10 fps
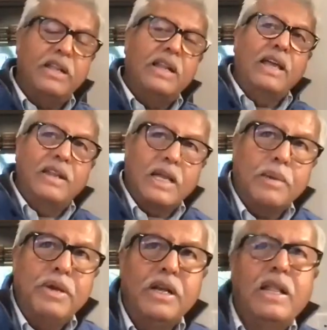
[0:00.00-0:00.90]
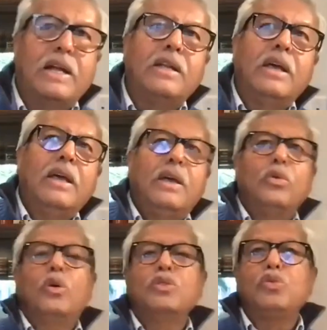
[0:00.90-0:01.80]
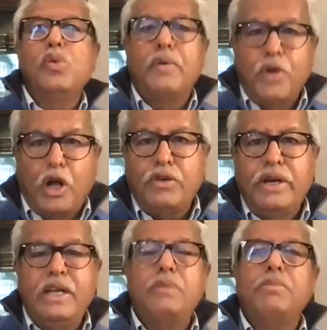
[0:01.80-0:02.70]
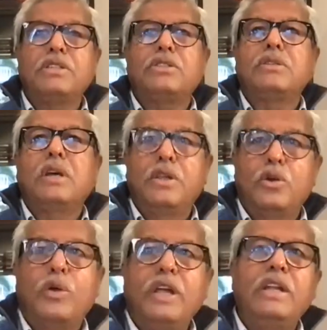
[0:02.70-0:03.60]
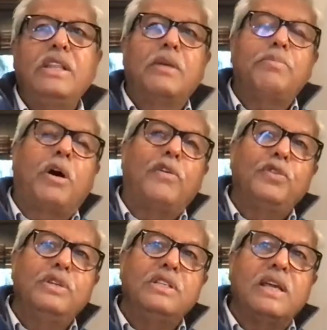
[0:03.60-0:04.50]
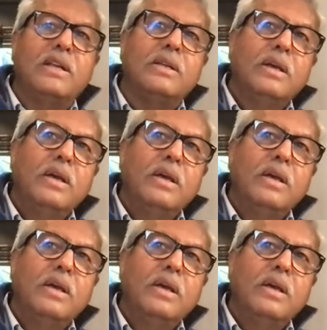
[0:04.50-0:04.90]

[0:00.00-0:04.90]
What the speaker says: And I recommend that those who have not read it must, read that powerful dissent.